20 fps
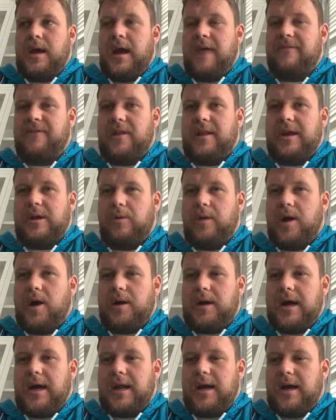felt like we all
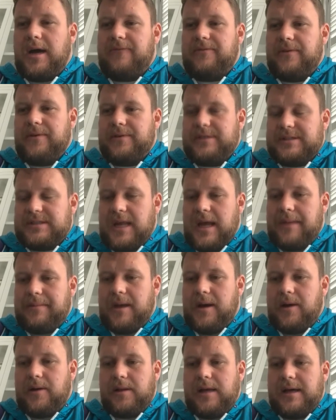got off on the snap
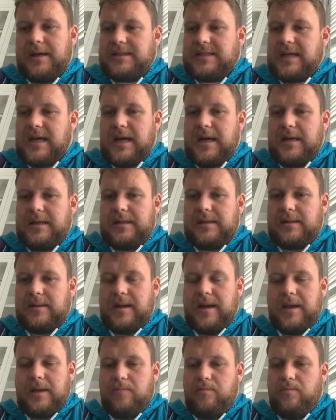count a lot of time,
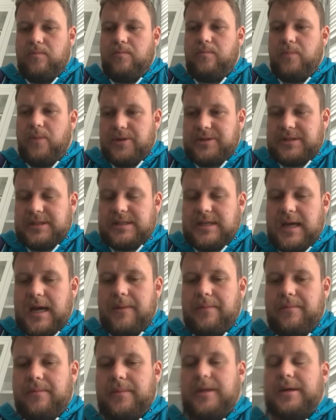like most of the
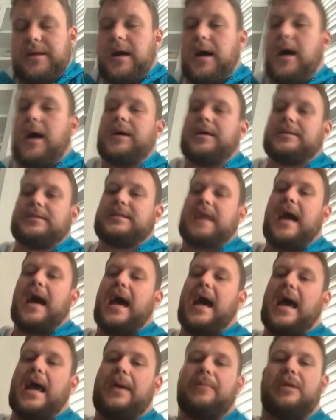time on
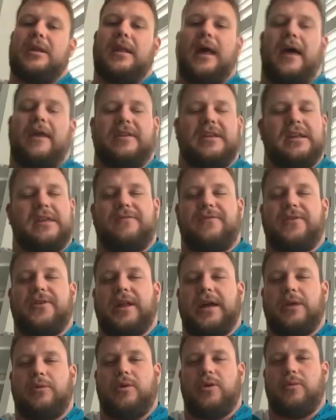time. And I didn't feel
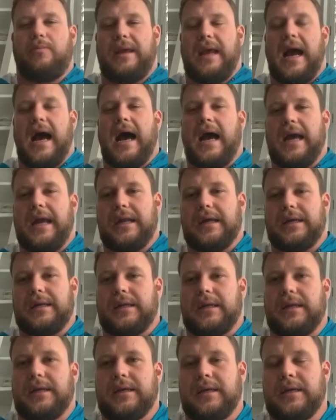like we were behind
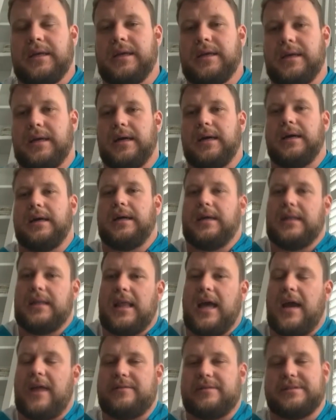on a
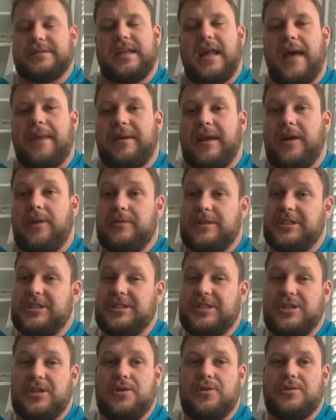lot of the snap count, which
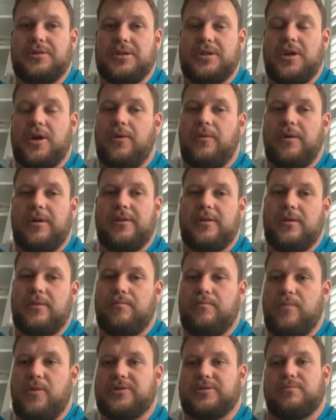is huge. You know, one of
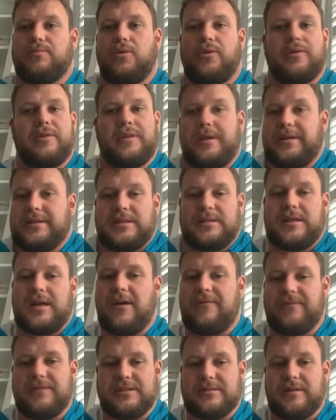the most important things of the
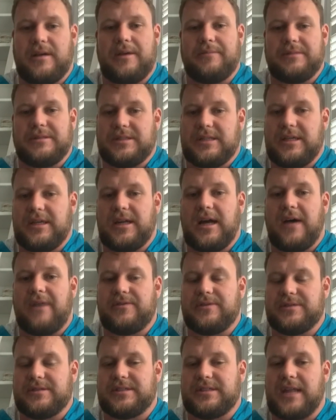offensive line is getting
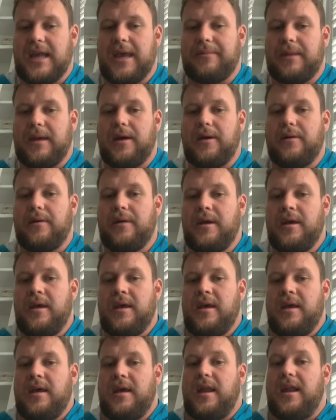off to the snap count.
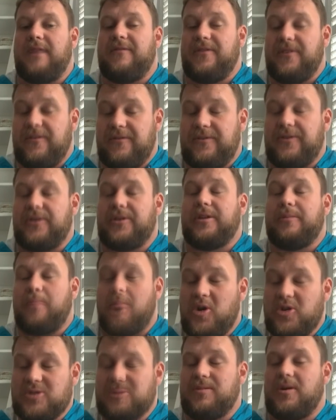And I feel for the
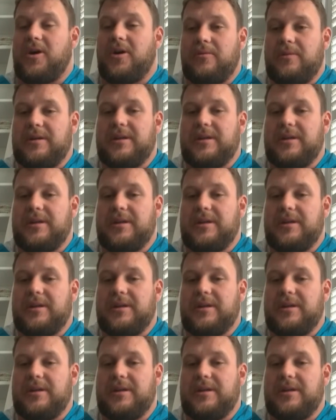most part, we